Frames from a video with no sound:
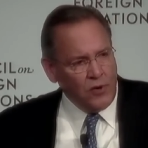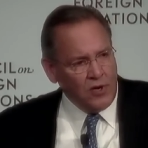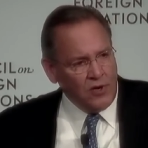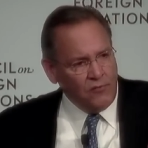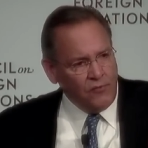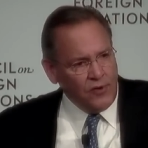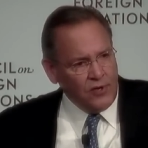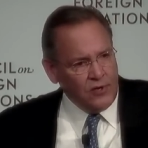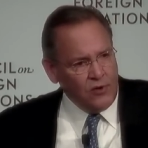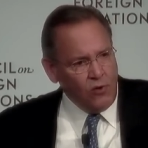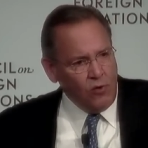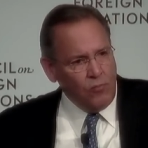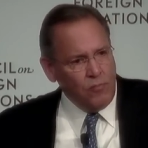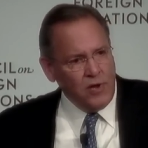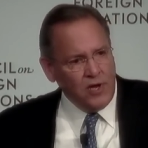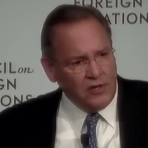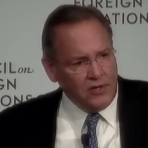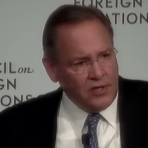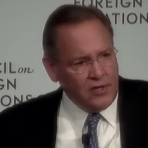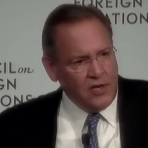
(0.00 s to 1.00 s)
and if we don't
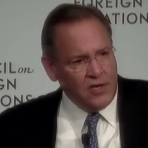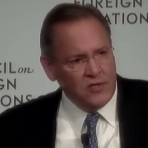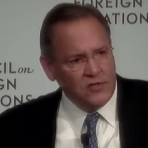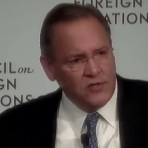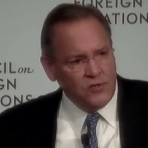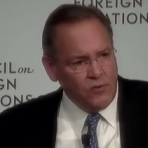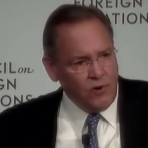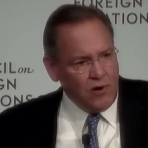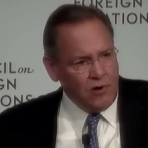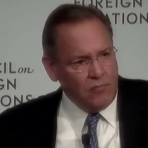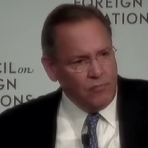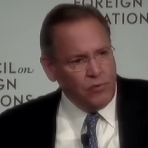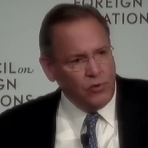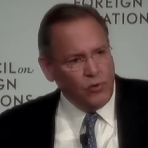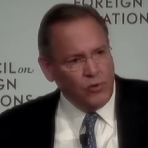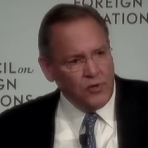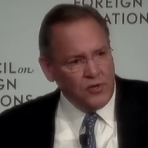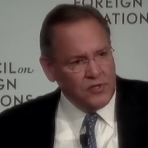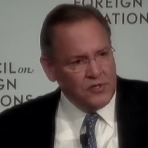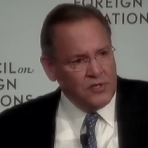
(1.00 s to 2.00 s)
make the case to our
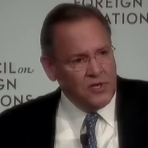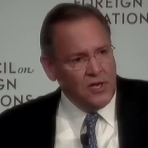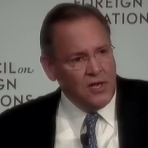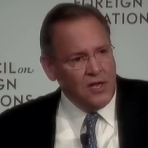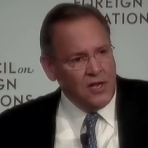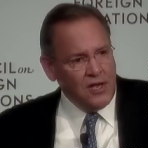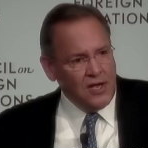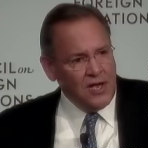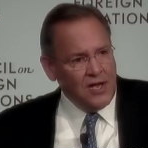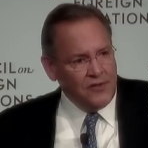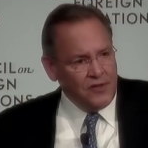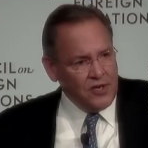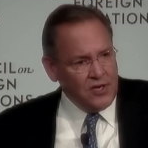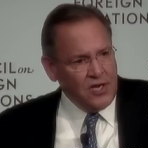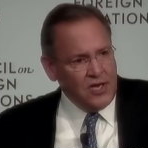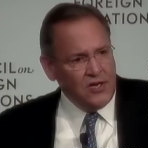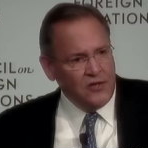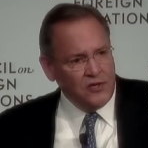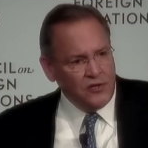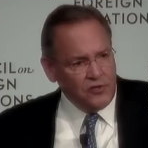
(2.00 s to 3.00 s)
employees on the
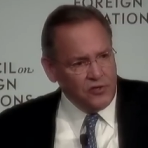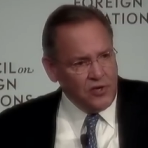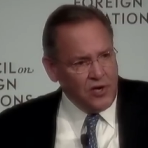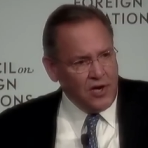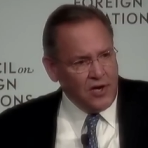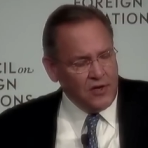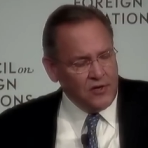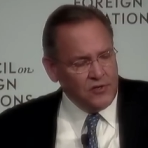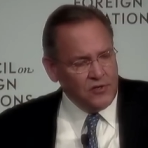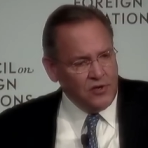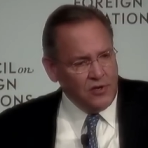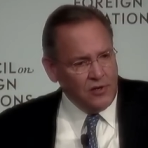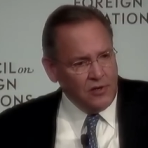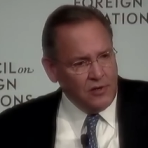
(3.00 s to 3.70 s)
need to change,